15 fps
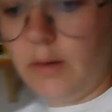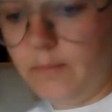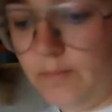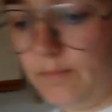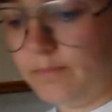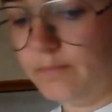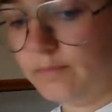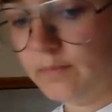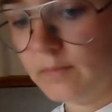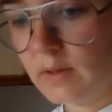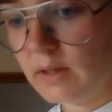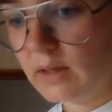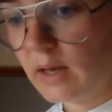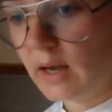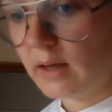a minute.
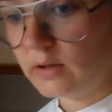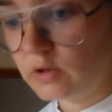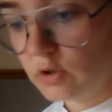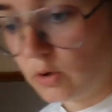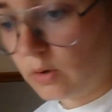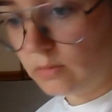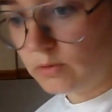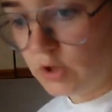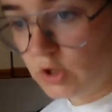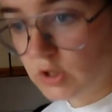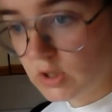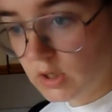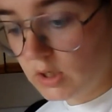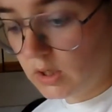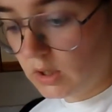Yeah, so I'm
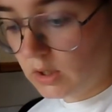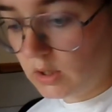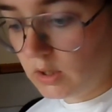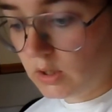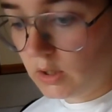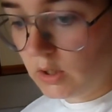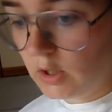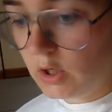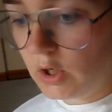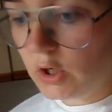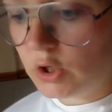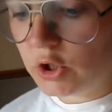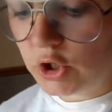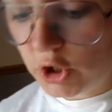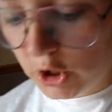just gonna
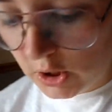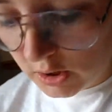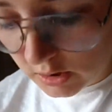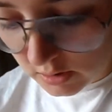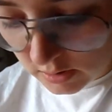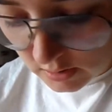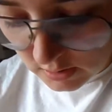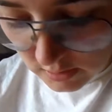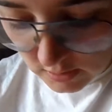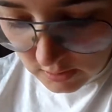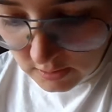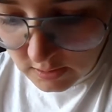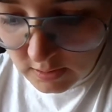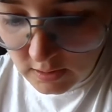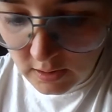chill
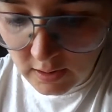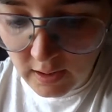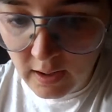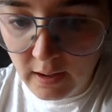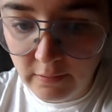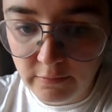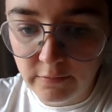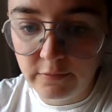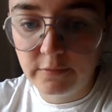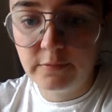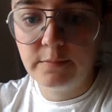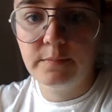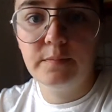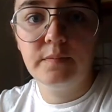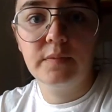and
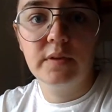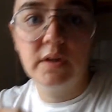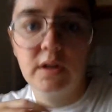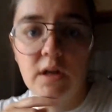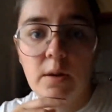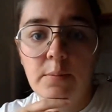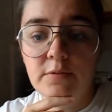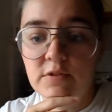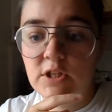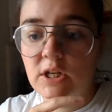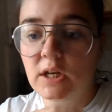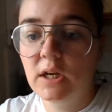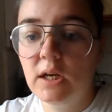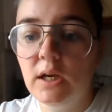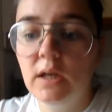have a cup of
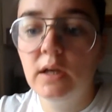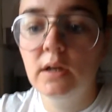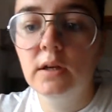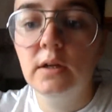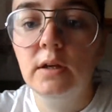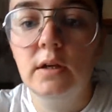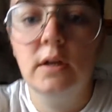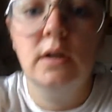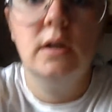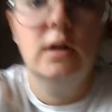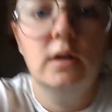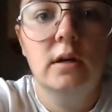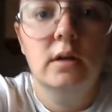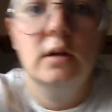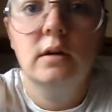tea.
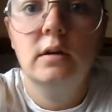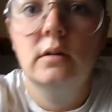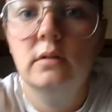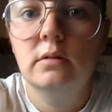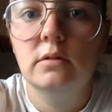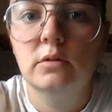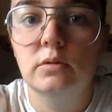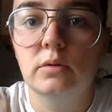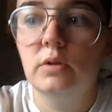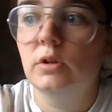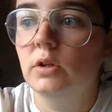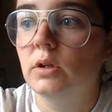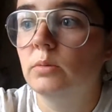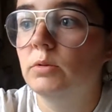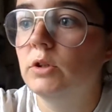Oh,
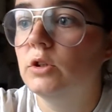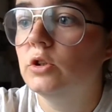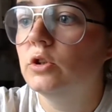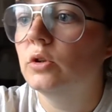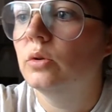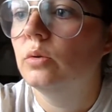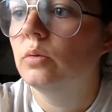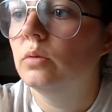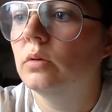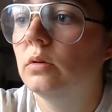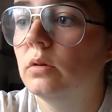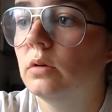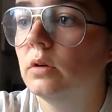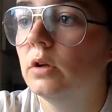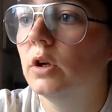you're gonna be too
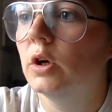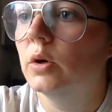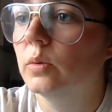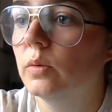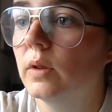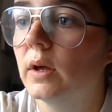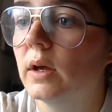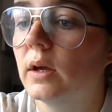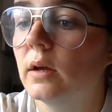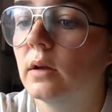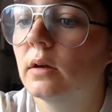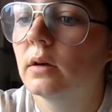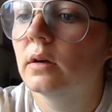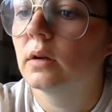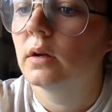low
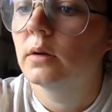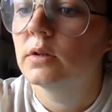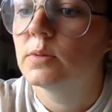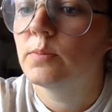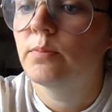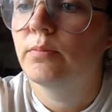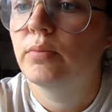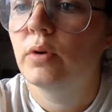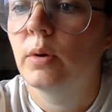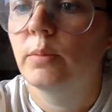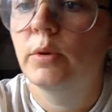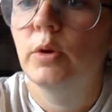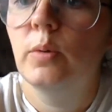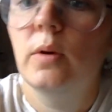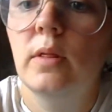there. Can I just
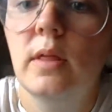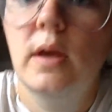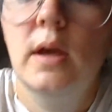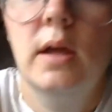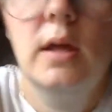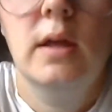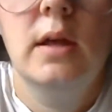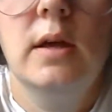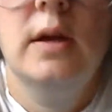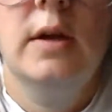prop you on there?